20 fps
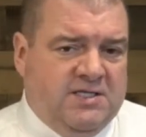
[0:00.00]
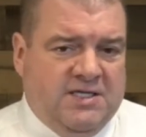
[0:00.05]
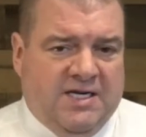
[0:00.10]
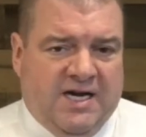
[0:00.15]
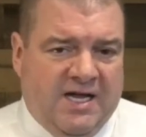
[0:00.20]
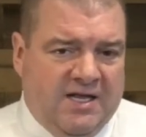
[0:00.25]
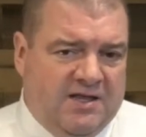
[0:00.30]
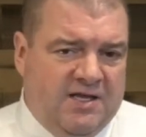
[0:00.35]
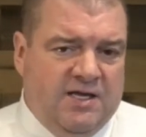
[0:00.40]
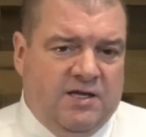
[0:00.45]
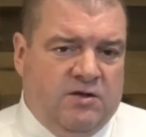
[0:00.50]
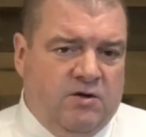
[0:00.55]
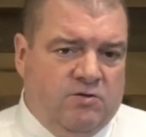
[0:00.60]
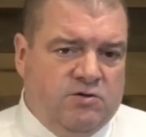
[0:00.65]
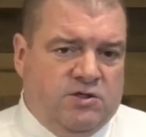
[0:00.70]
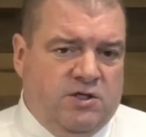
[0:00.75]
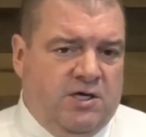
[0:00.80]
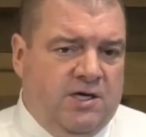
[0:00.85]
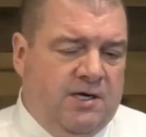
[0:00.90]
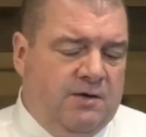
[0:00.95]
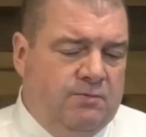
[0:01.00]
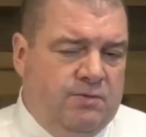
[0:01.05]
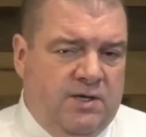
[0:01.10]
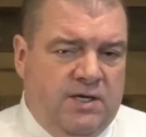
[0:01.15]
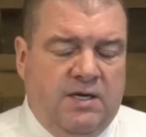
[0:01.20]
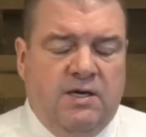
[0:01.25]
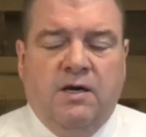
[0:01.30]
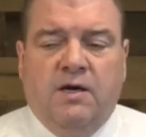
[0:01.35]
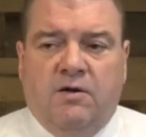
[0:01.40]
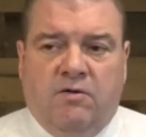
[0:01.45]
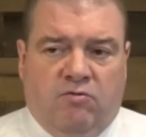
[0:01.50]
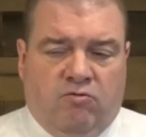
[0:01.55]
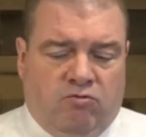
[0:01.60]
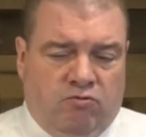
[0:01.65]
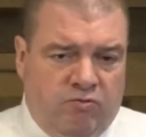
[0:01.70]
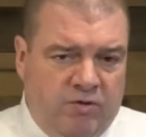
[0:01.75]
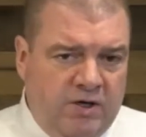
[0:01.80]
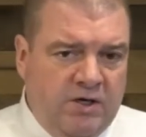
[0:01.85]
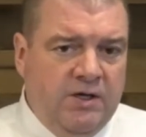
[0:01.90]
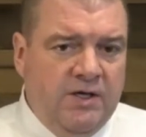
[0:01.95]
And I think those are going to be
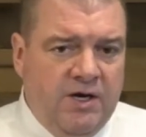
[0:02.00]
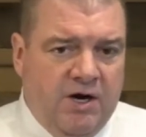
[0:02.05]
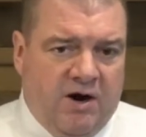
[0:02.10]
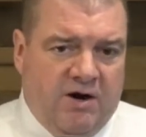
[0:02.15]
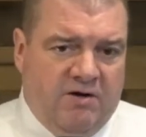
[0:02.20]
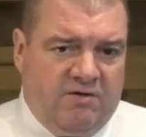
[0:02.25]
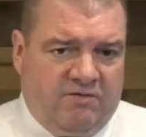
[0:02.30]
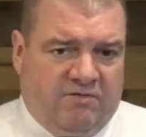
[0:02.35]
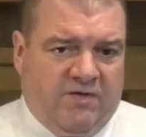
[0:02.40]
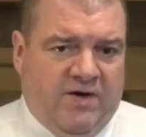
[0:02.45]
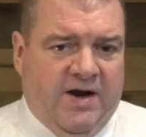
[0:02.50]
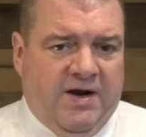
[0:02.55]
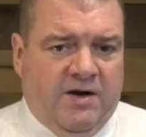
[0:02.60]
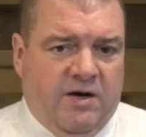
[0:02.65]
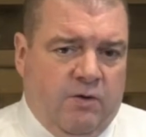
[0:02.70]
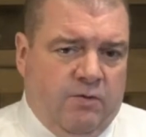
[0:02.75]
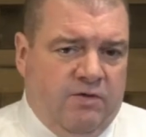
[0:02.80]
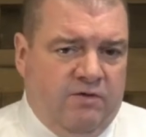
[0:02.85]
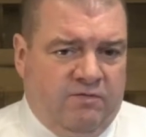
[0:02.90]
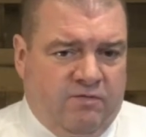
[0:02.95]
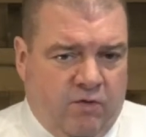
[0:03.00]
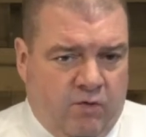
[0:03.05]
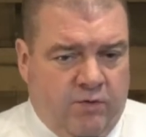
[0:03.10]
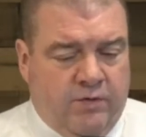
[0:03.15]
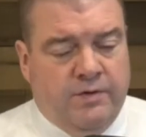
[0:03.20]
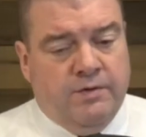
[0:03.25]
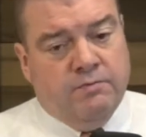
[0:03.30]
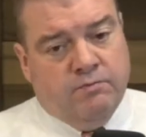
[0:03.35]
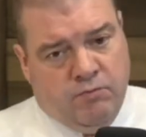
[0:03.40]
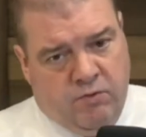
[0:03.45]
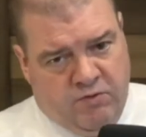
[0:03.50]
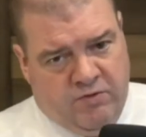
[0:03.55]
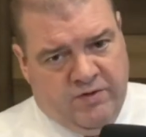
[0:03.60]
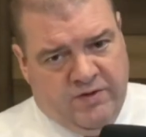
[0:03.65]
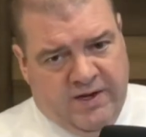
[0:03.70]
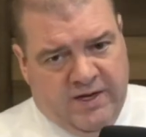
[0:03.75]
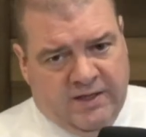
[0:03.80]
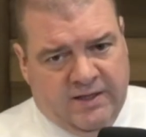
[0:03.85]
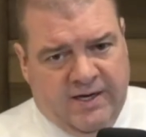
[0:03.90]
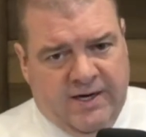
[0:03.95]
really hard to find going forward. More on
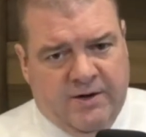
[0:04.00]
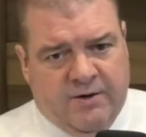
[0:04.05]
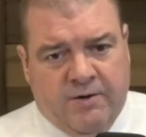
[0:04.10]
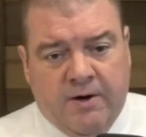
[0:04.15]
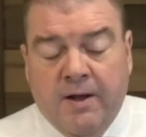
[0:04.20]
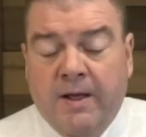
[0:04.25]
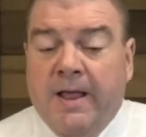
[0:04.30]
that later.